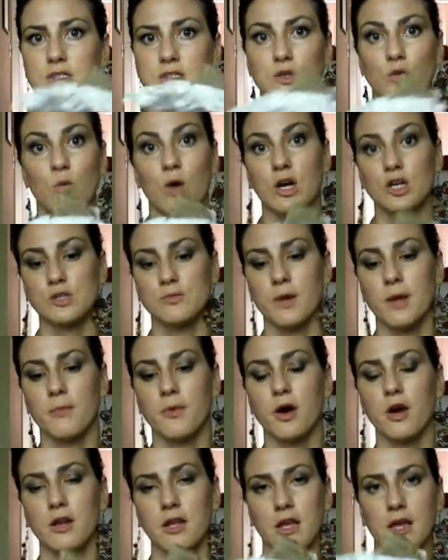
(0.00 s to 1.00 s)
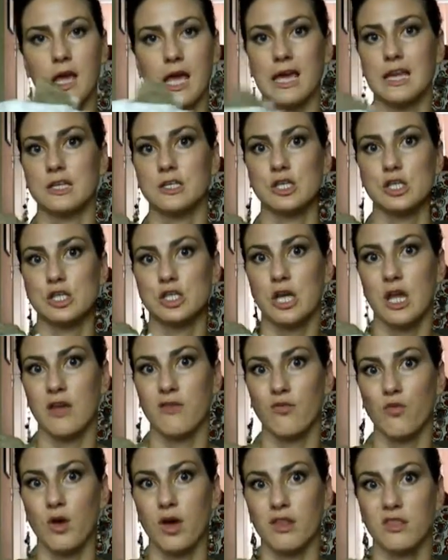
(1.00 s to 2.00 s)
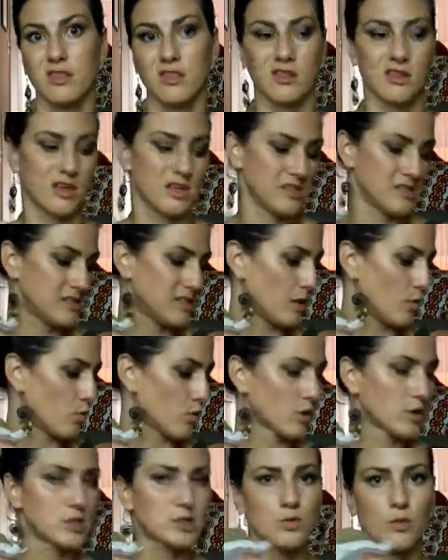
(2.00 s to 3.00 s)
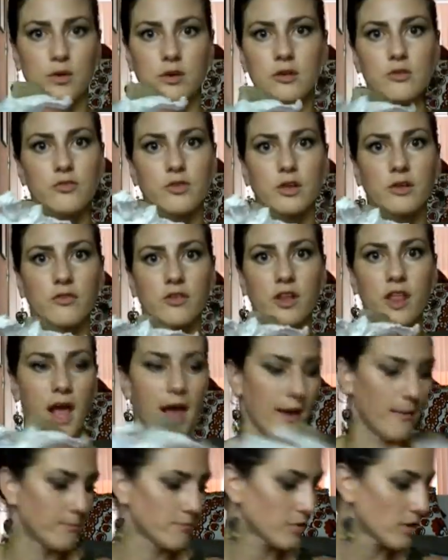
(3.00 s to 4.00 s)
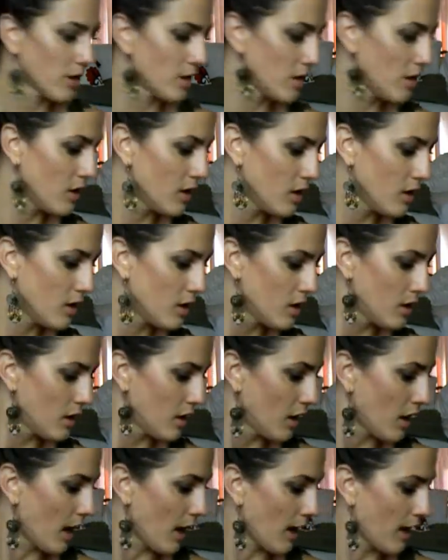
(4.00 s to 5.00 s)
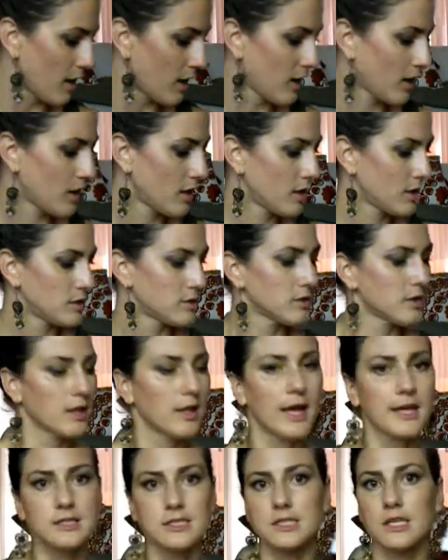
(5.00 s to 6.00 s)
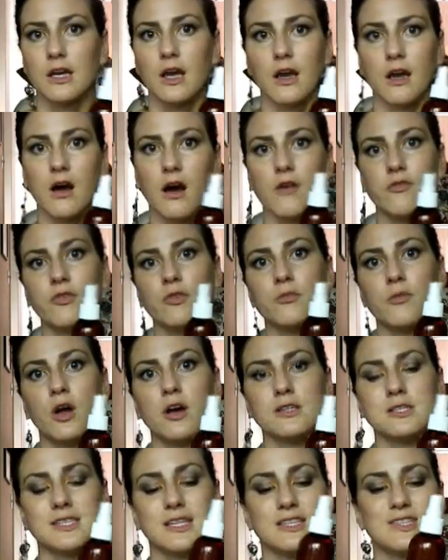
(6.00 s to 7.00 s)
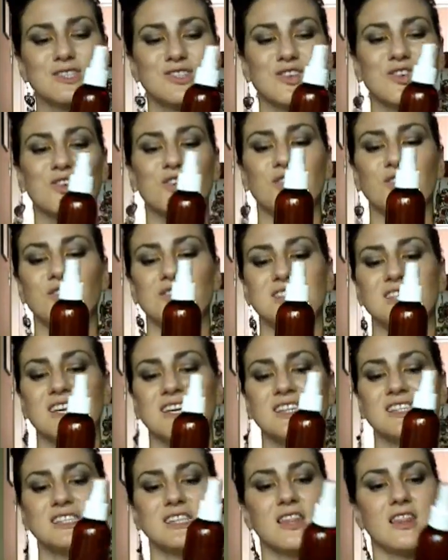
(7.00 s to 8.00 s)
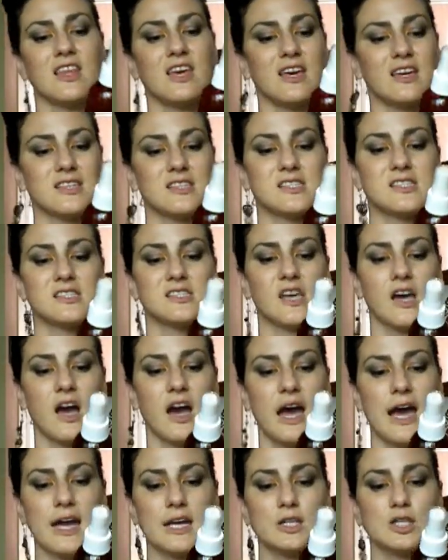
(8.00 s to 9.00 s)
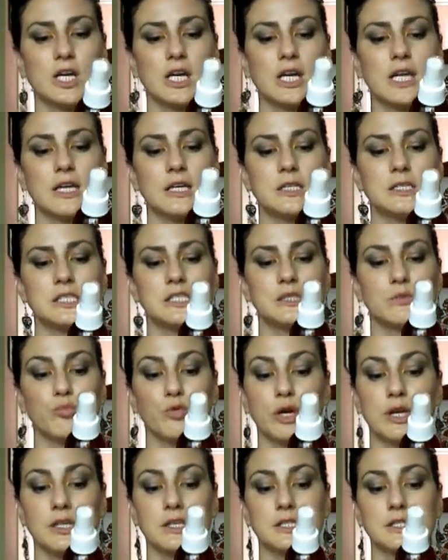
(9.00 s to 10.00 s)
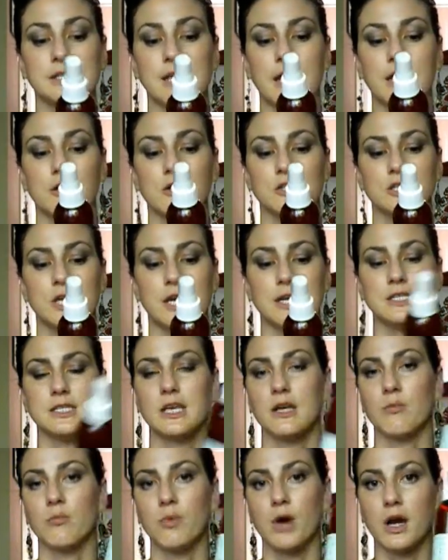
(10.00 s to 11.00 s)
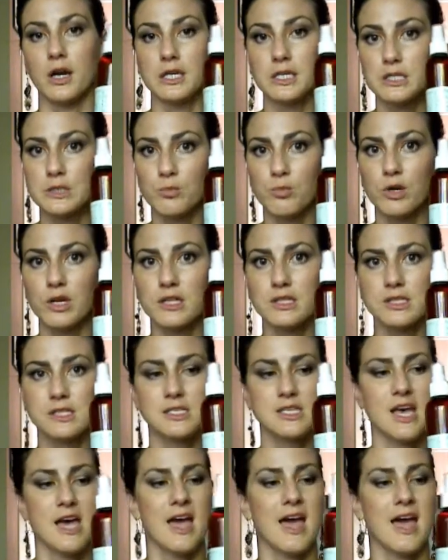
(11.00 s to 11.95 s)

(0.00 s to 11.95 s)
this to wash my body and to shave with because it works wonderfully for that. And the last thing I got from RawSkinCeuticals is this hydrating Spritz, energizing body spritz,